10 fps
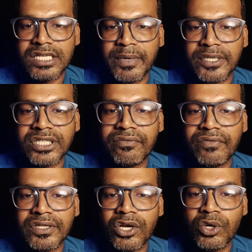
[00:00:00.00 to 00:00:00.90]
especially
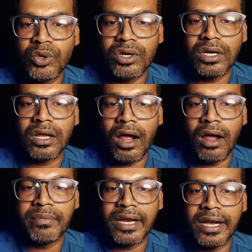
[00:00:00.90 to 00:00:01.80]
with a
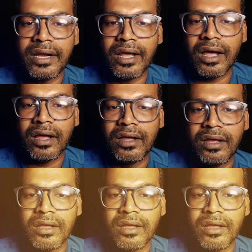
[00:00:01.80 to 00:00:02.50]
nuclear-armed India.